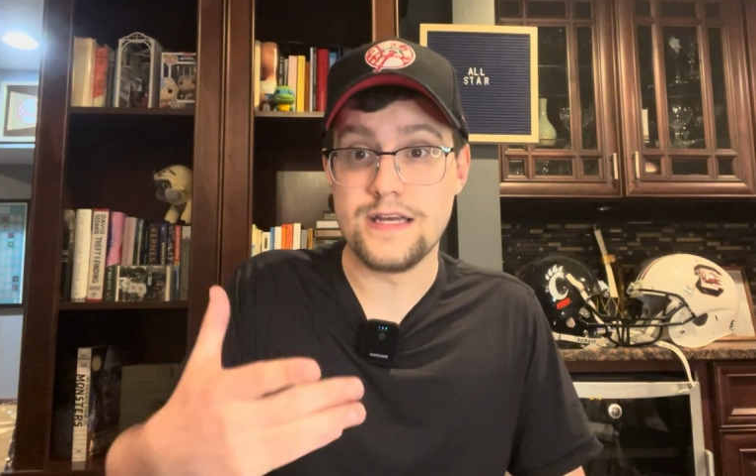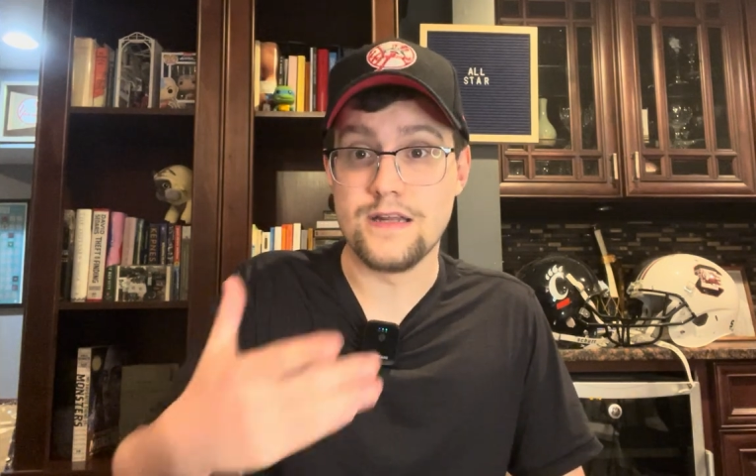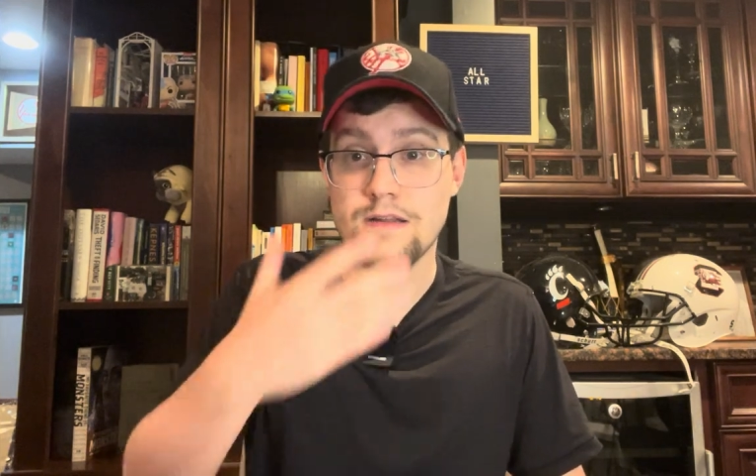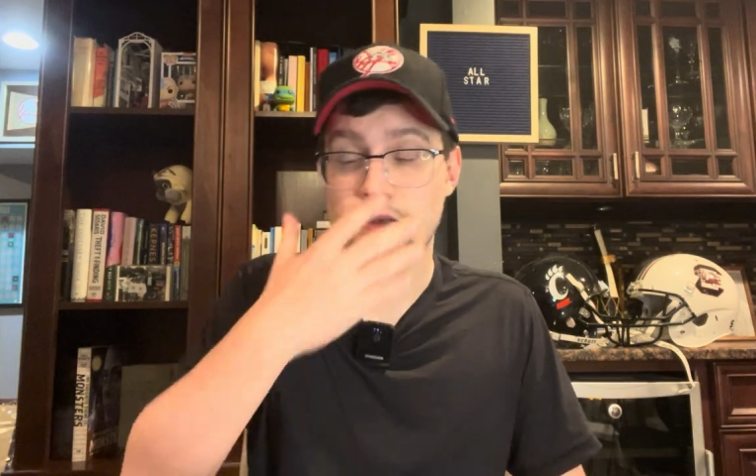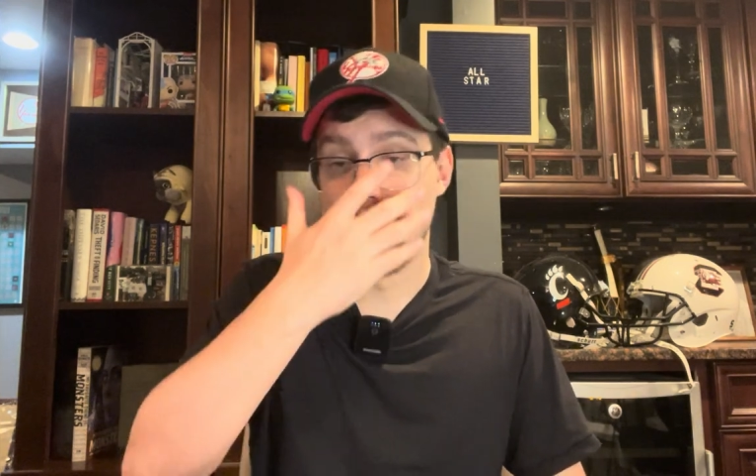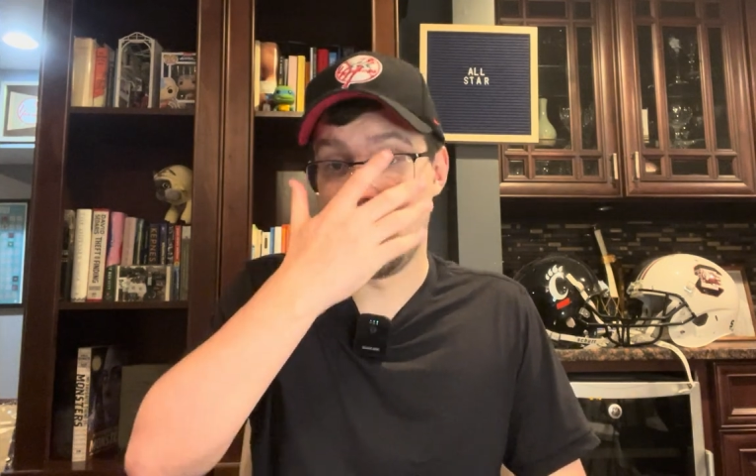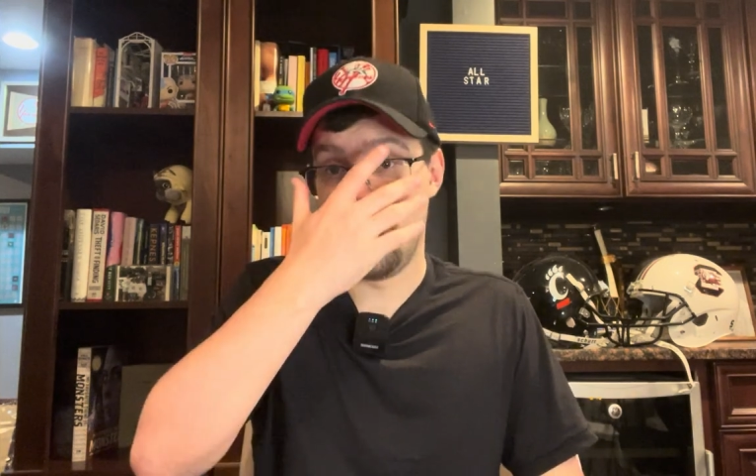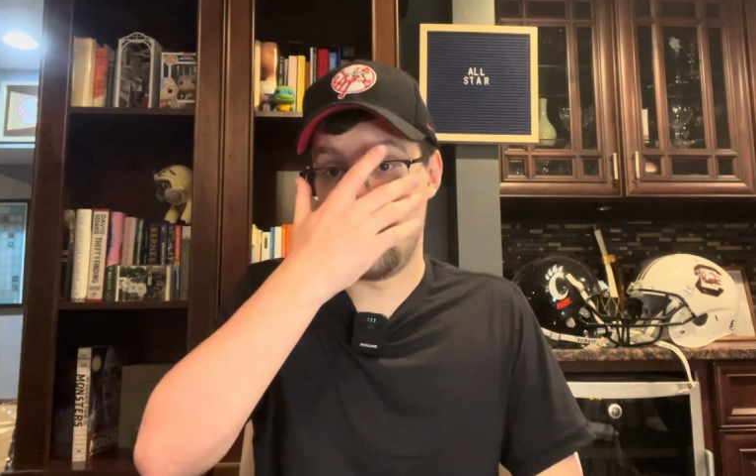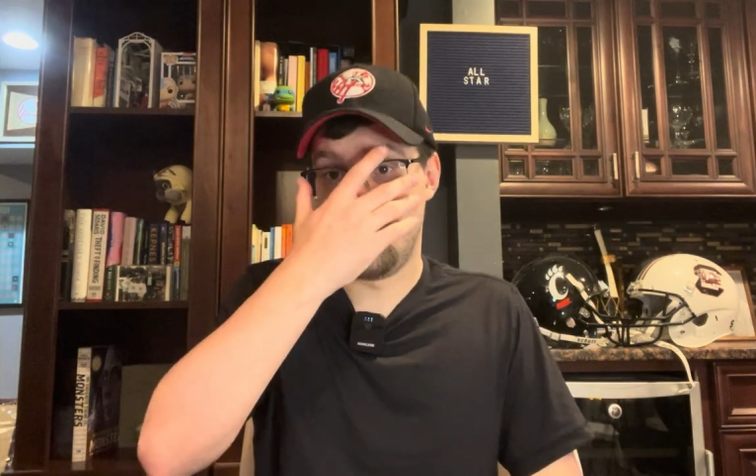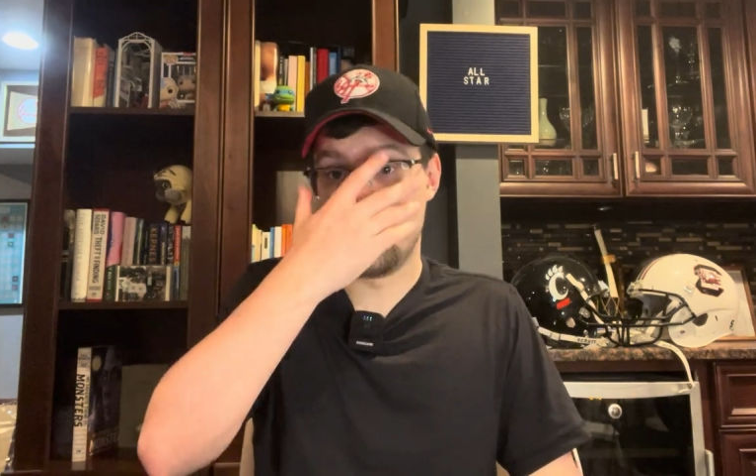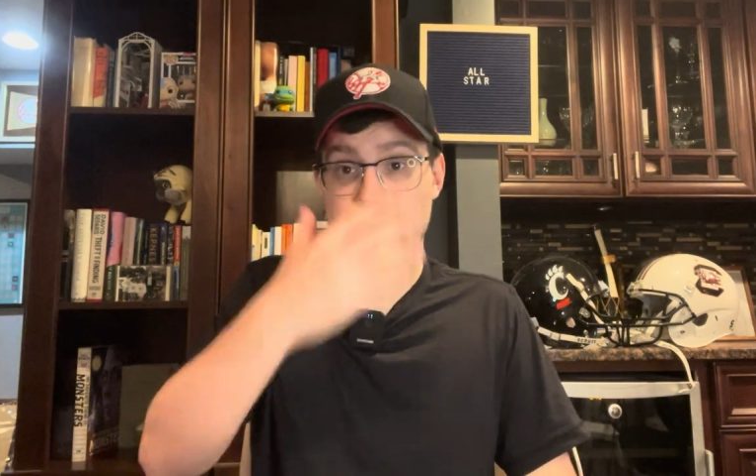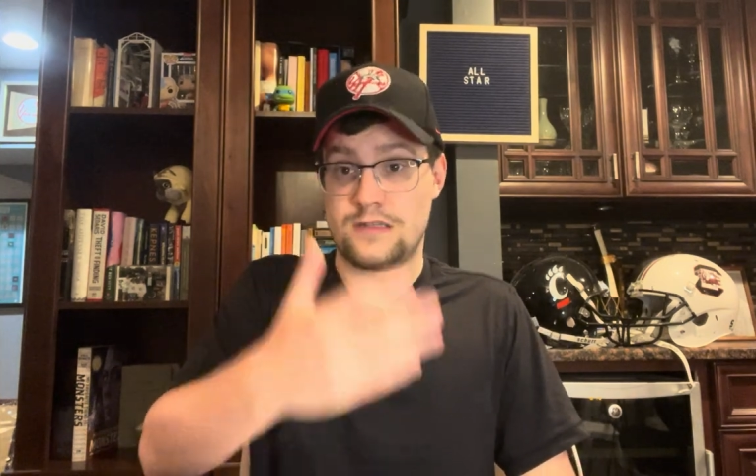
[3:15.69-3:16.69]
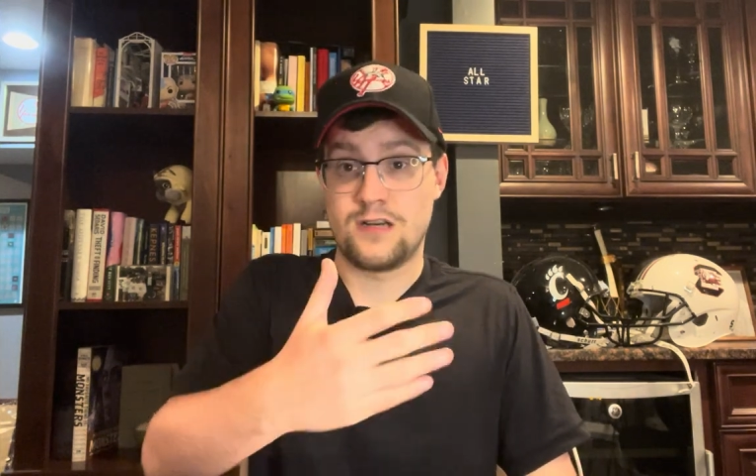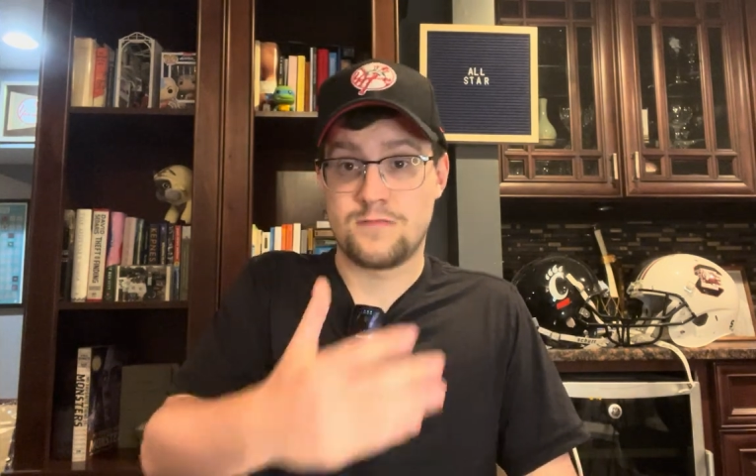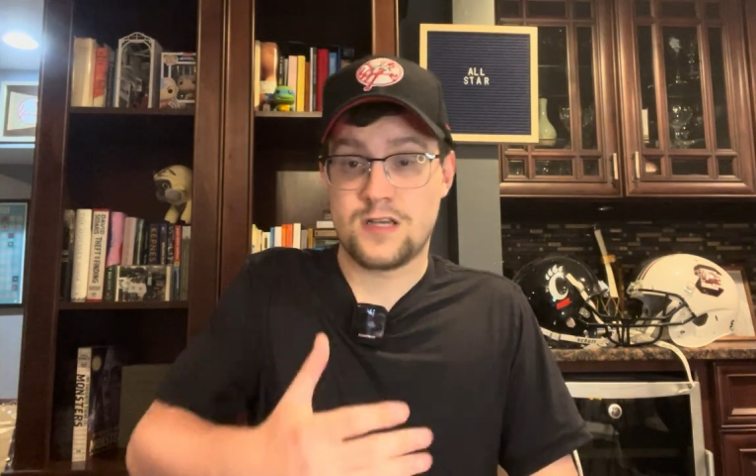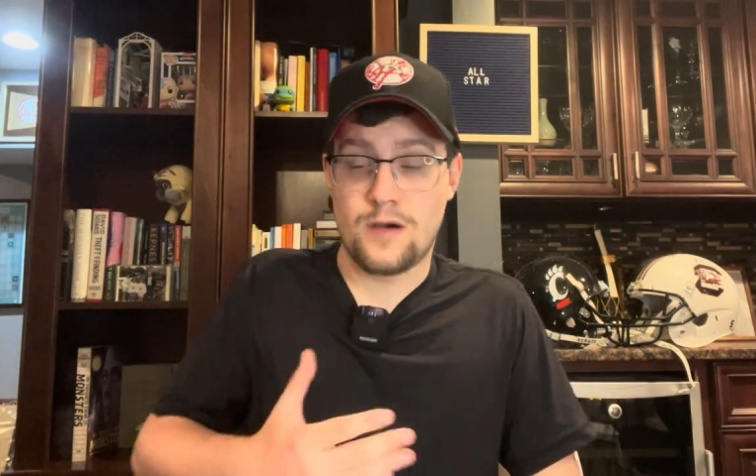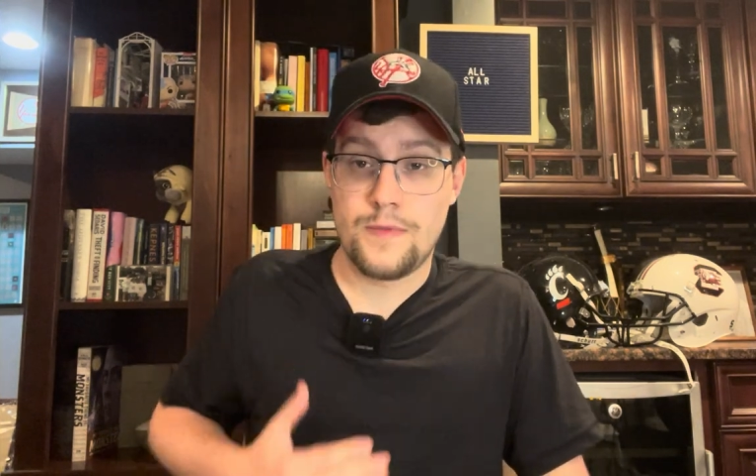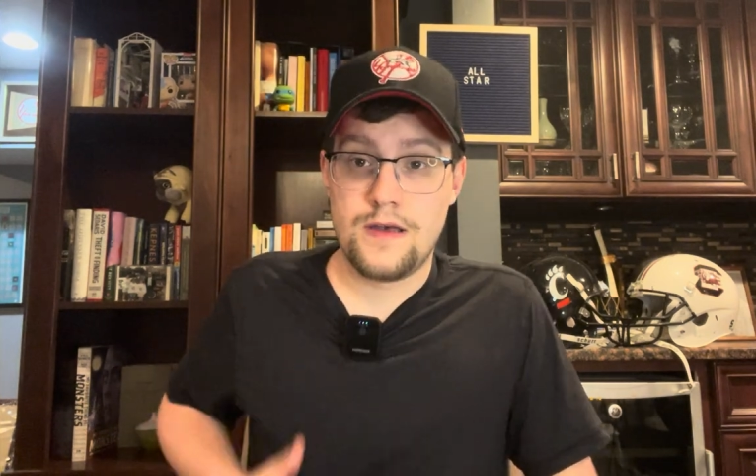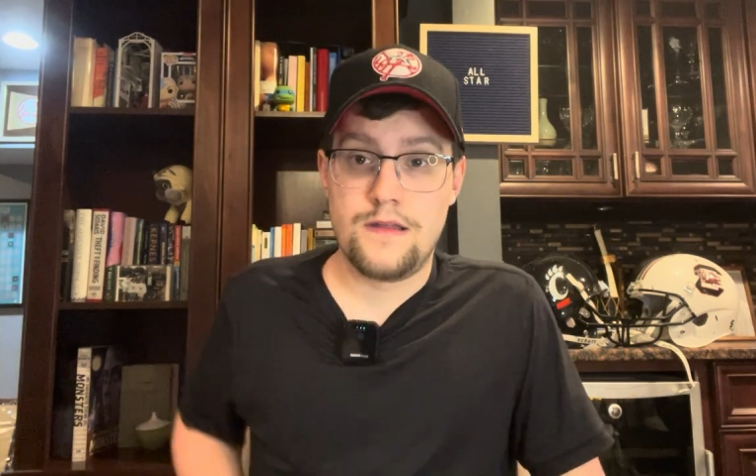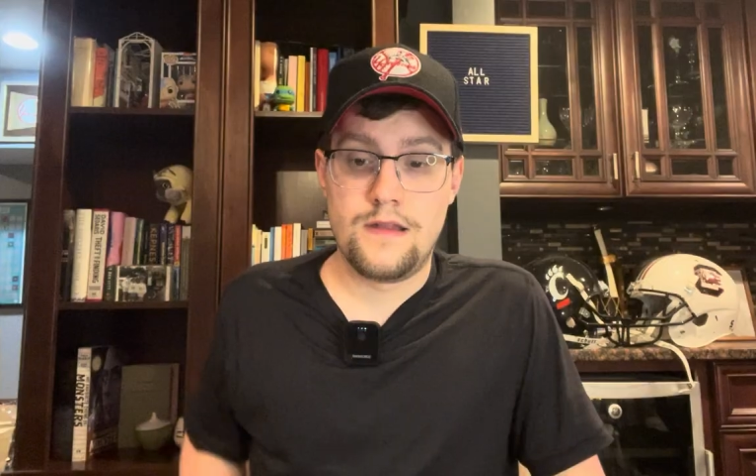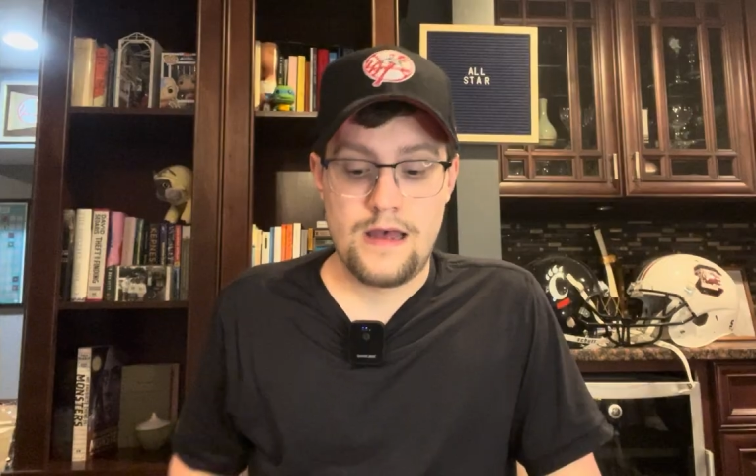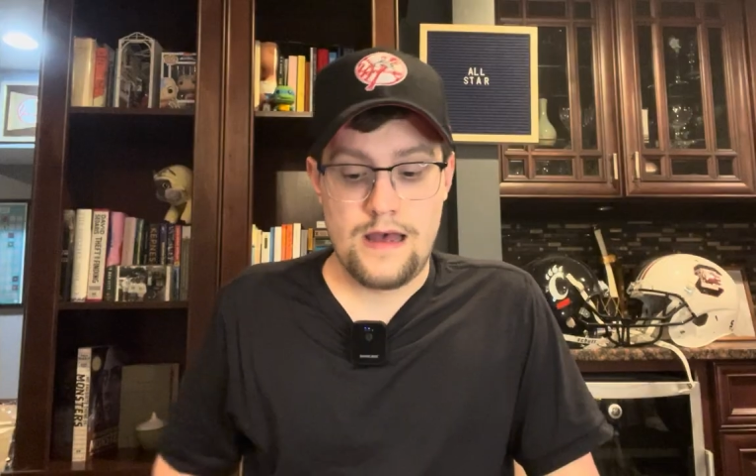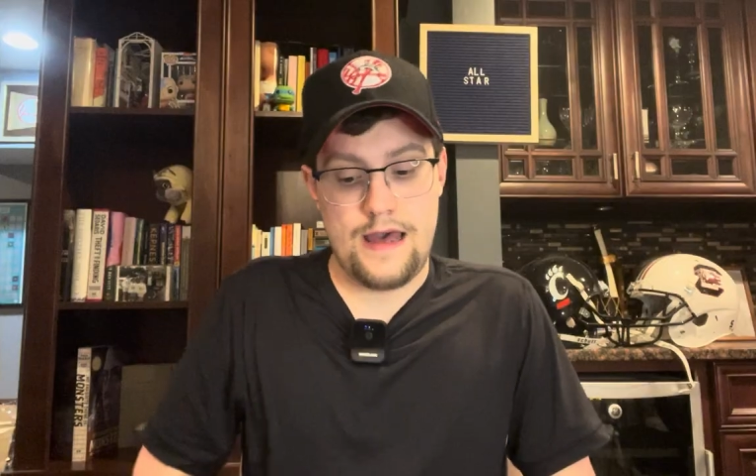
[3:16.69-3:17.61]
in when the subs come in.